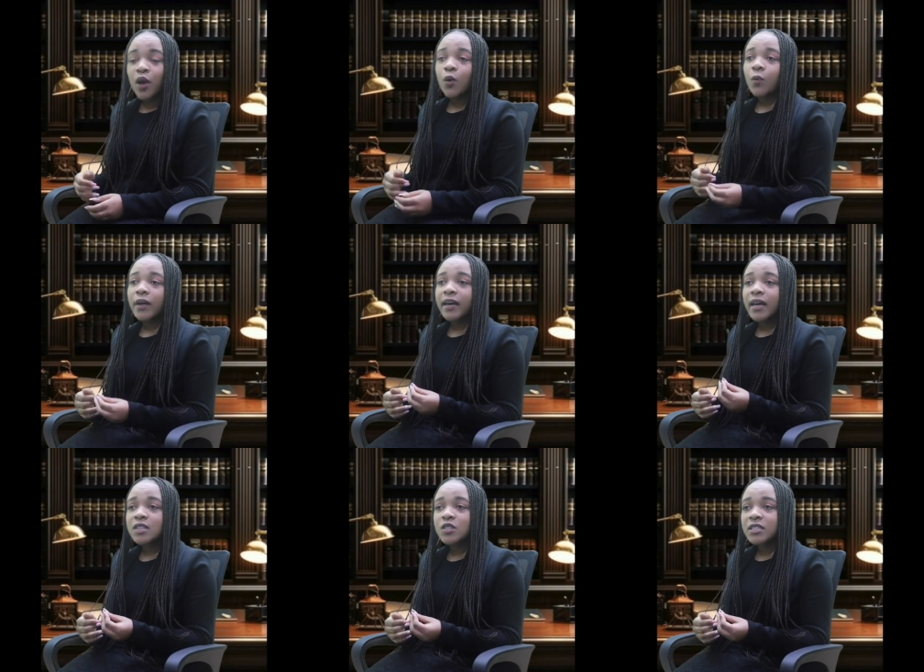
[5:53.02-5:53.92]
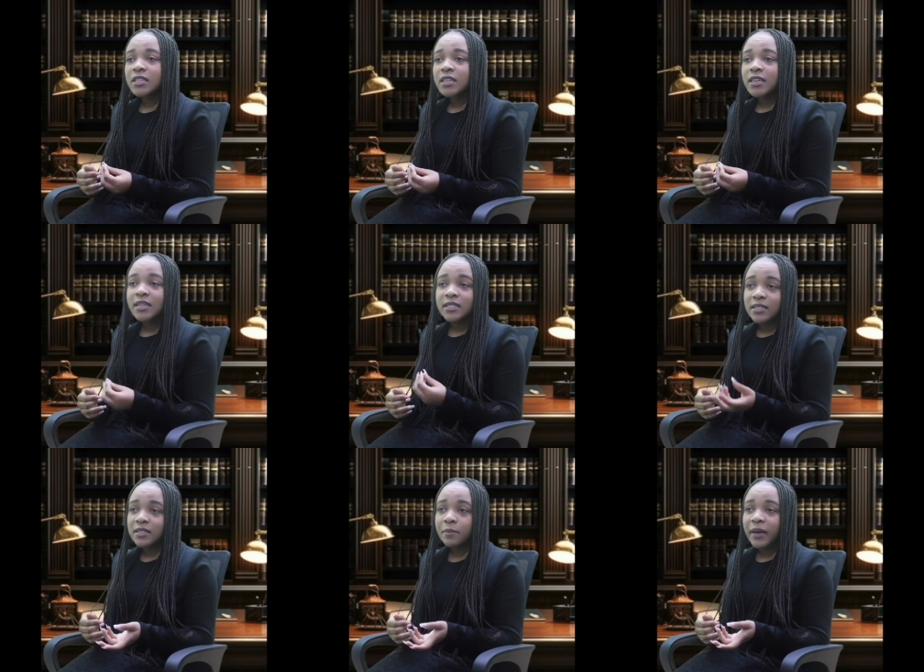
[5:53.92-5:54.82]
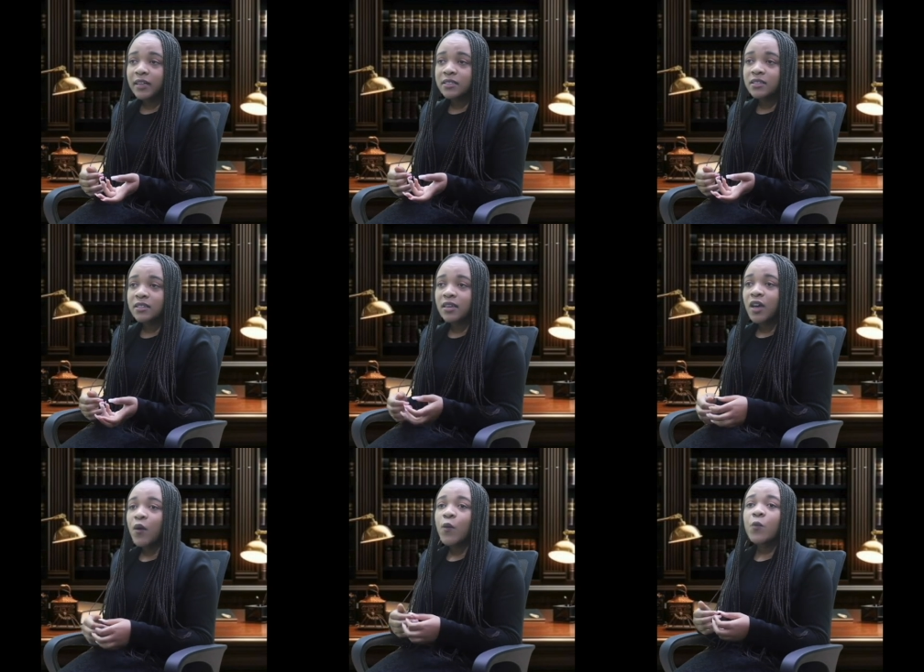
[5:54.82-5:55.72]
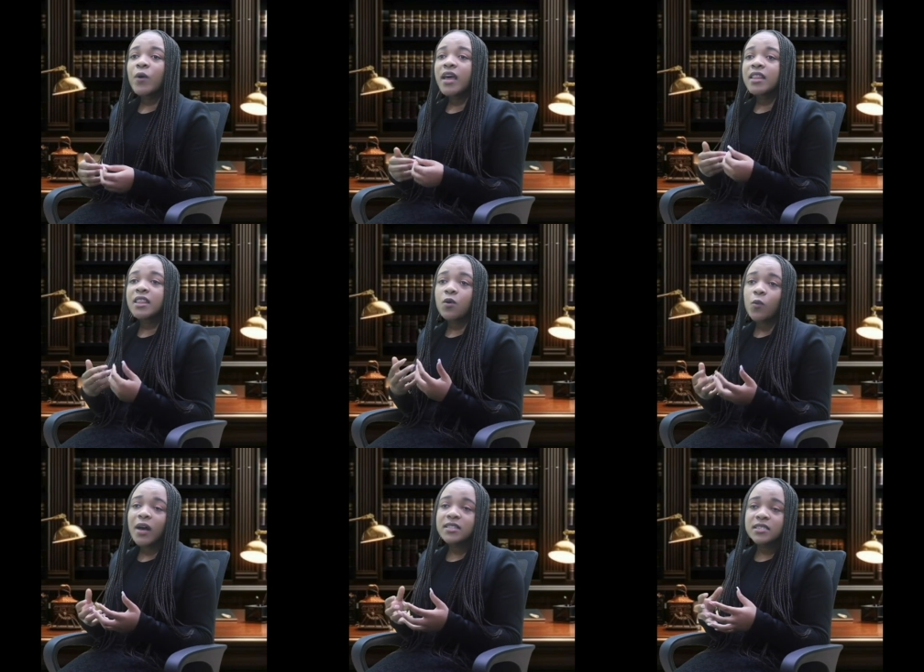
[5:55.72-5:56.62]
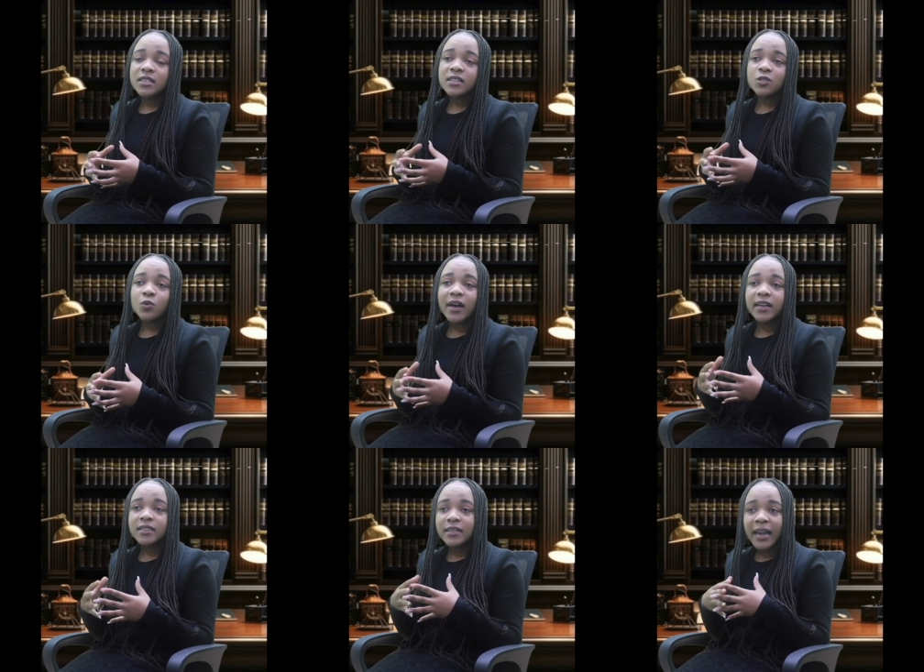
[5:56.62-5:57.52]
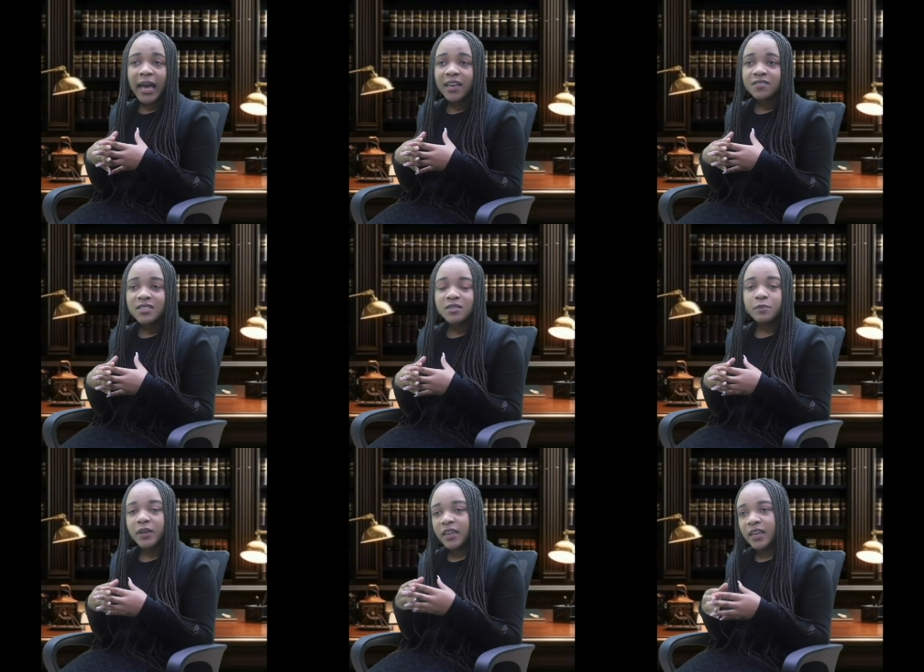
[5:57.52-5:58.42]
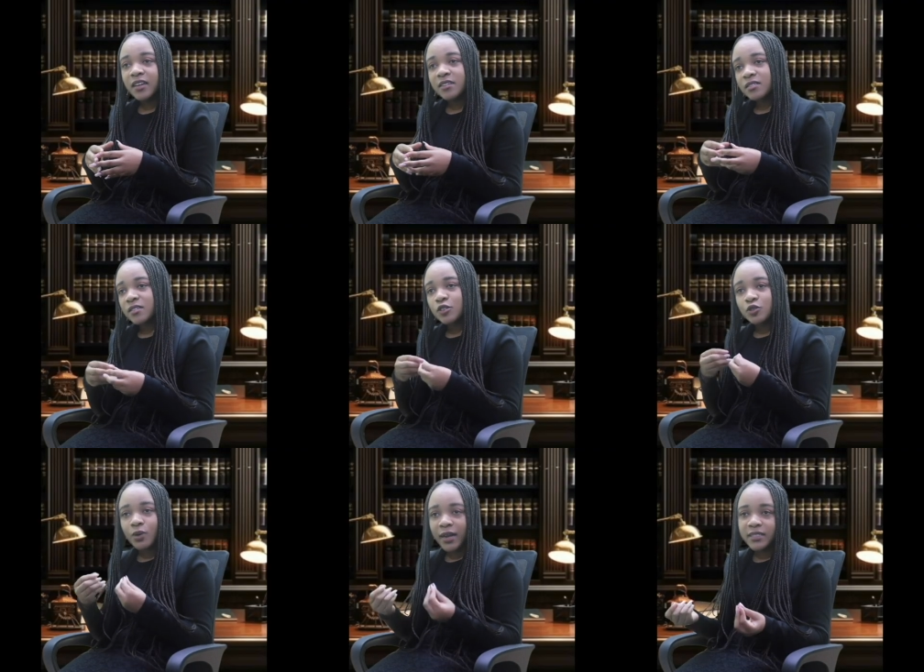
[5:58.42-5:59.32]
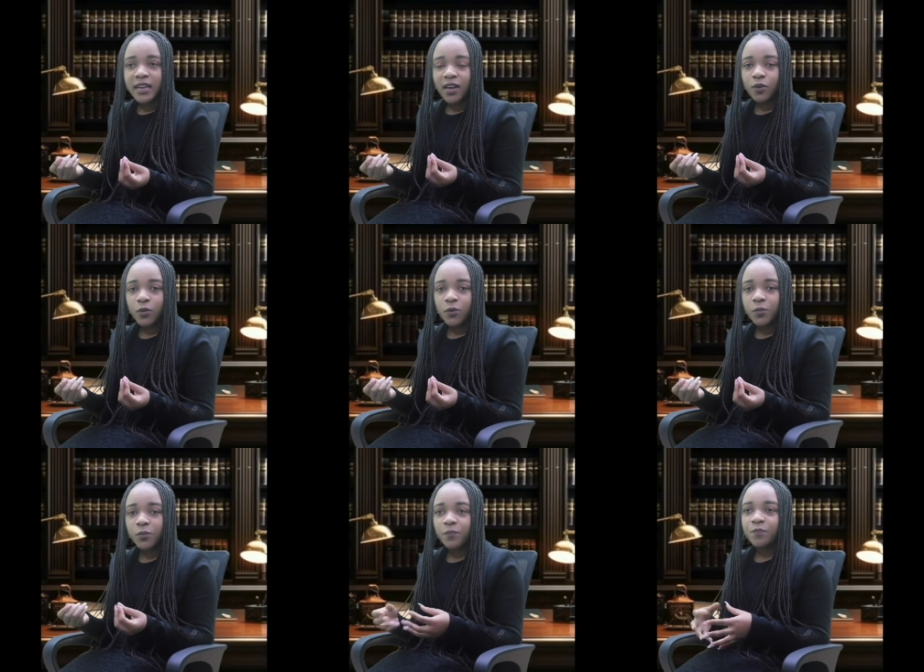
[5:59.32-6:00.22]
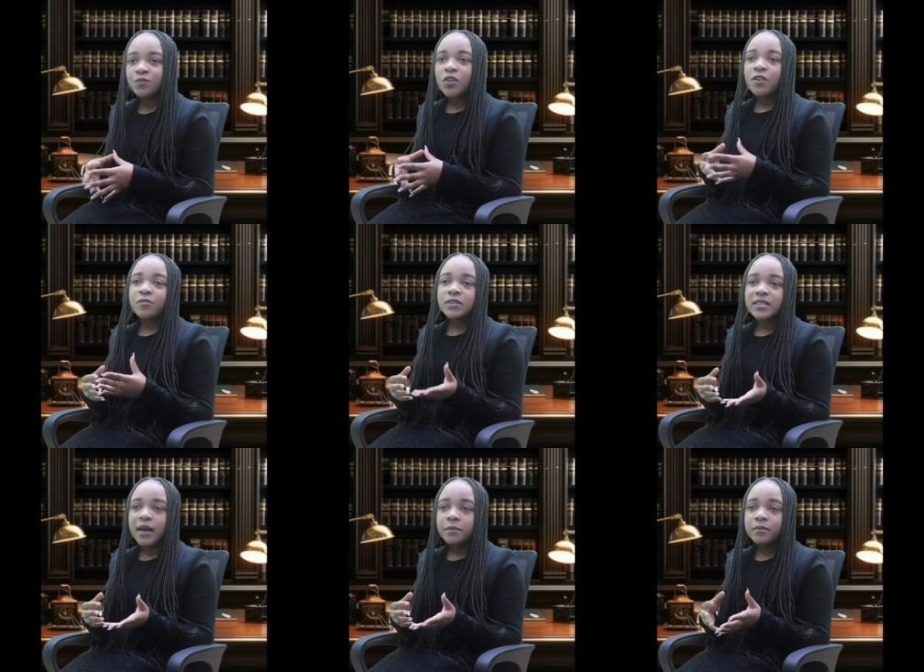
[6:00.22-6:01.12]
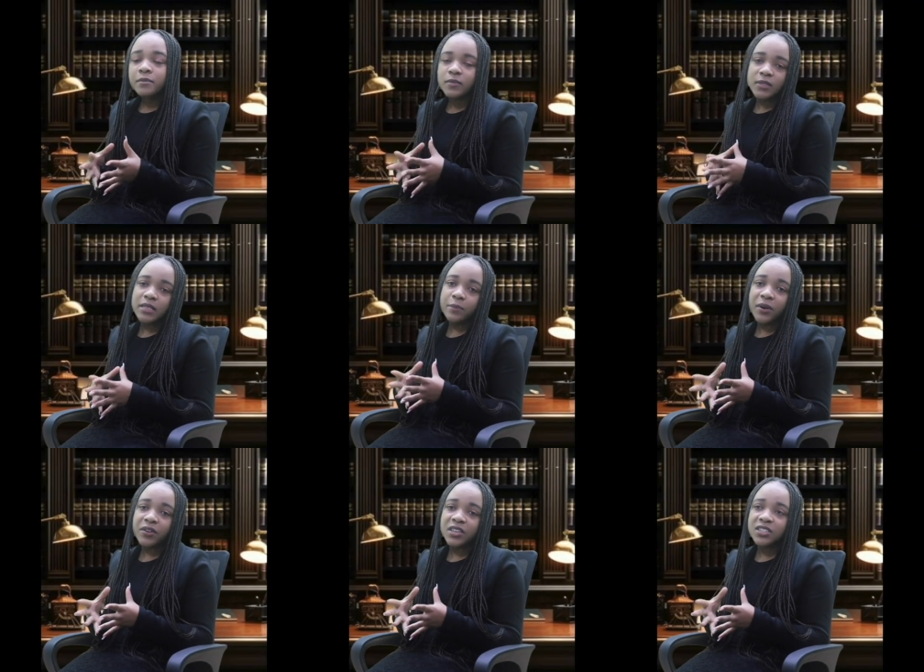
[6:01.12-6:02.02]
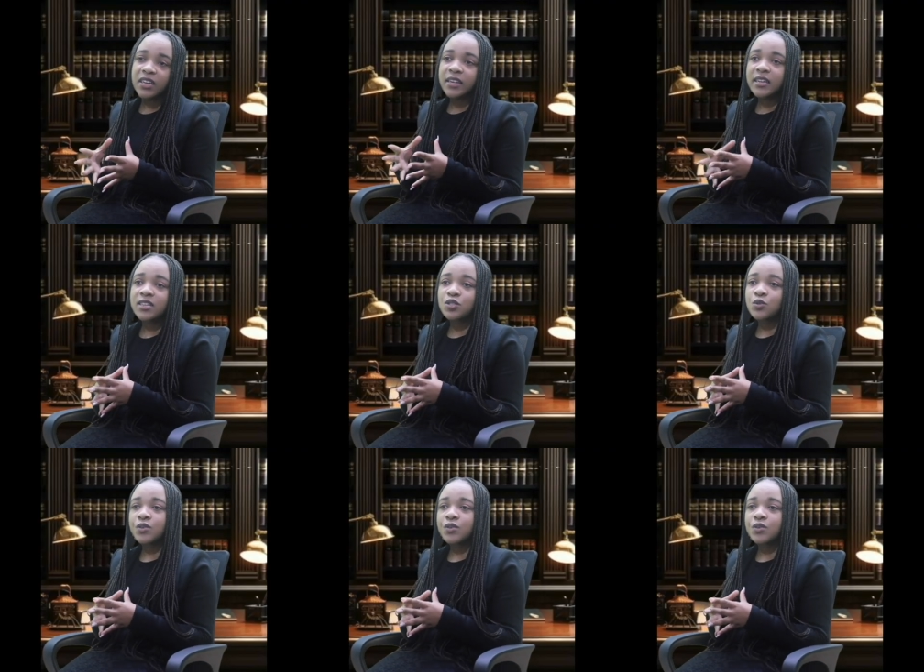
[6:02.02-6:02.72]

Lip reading: where custody is determined, where the once intertwined lives begin to untangle. For some, separation leads to